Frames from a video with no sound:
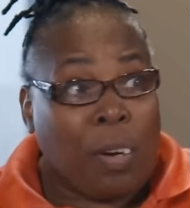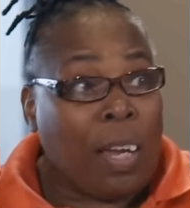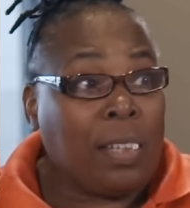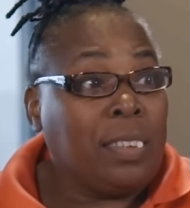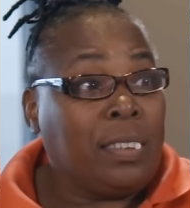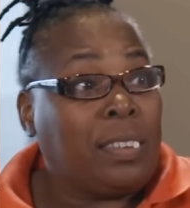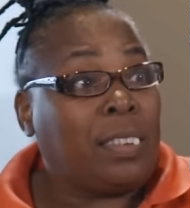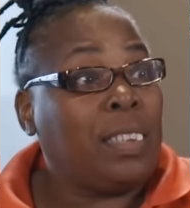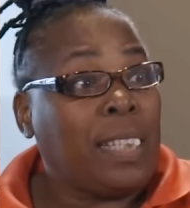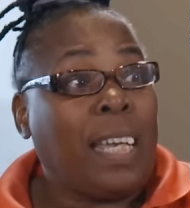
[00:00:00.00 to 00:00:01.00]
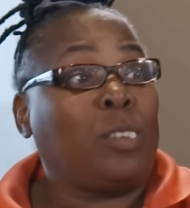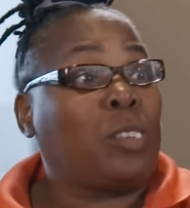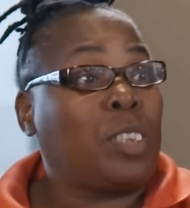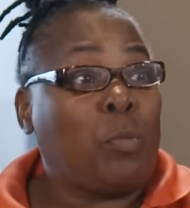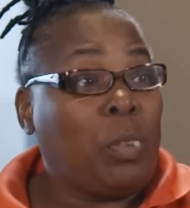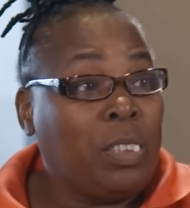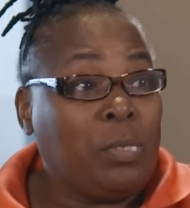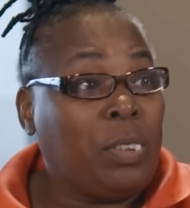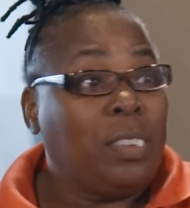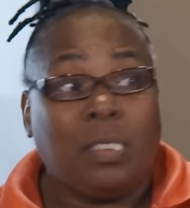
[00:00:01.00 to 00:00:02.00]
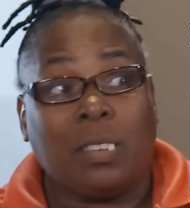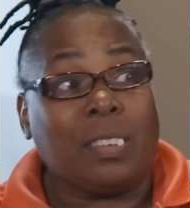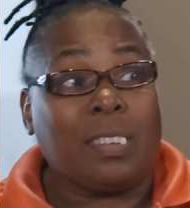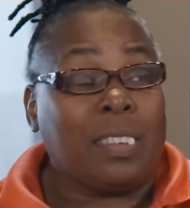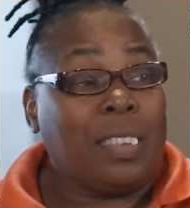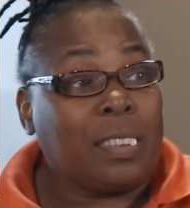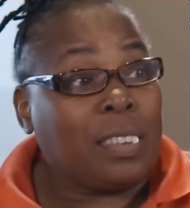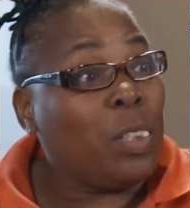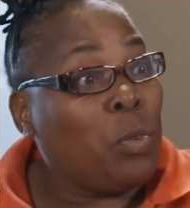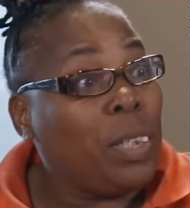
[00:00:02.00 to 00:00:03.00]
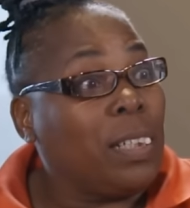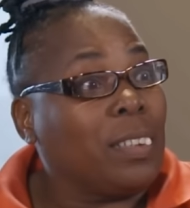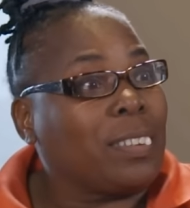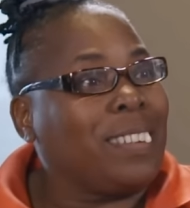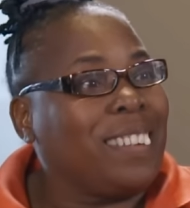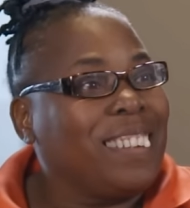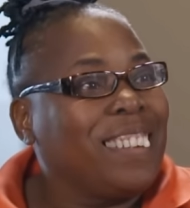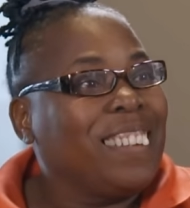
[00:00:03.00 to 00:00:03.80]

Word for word: around and sit down somewhere where there's no one else. So